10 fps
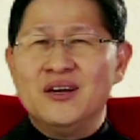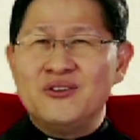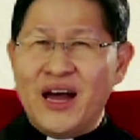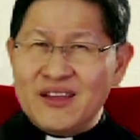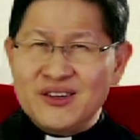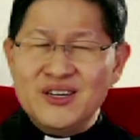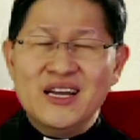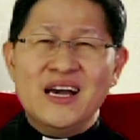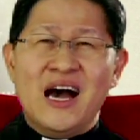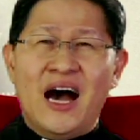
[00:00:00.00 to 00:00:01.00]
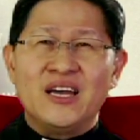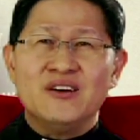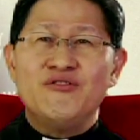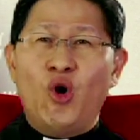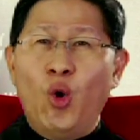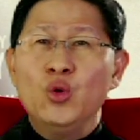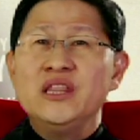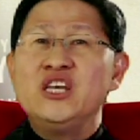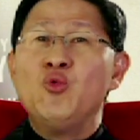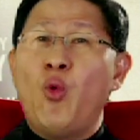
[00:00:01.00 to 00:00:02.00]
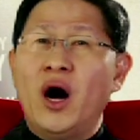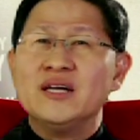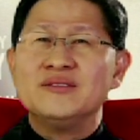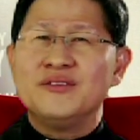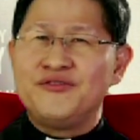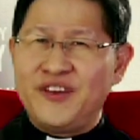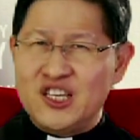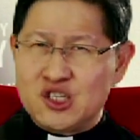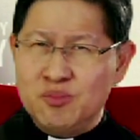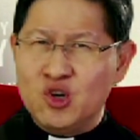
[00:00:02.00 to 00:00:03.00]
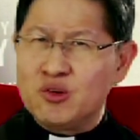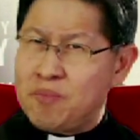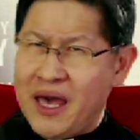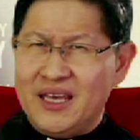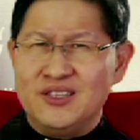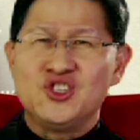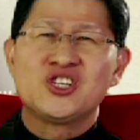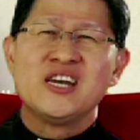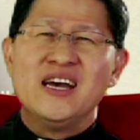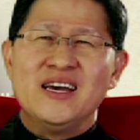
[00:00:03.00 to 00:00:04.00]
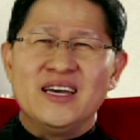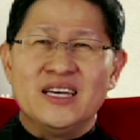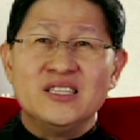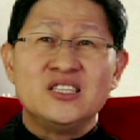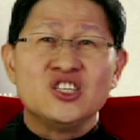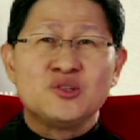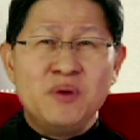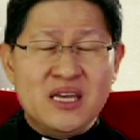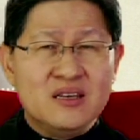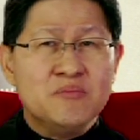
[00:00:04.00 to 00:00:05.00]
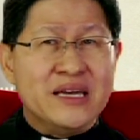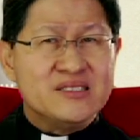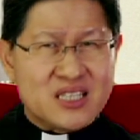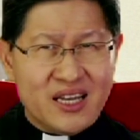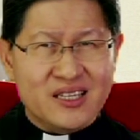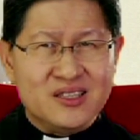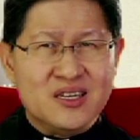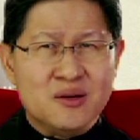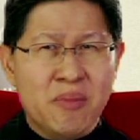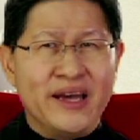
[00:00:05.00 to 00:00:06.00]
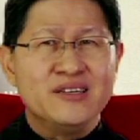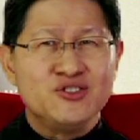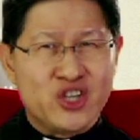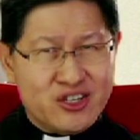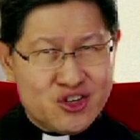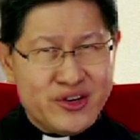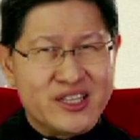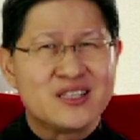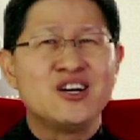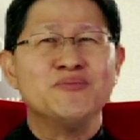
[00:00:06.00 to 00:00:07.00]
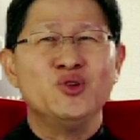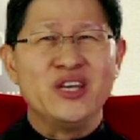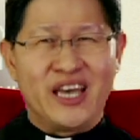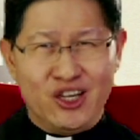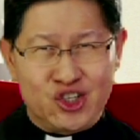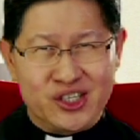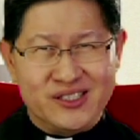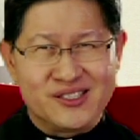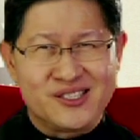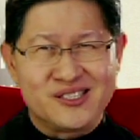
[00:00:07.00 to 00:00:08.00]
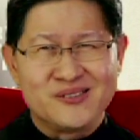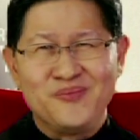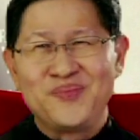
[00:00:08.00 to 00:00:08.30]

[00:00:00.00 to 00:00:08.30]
Rather, I have only one Facebook page, and it is being maintained by Jesuit Communications.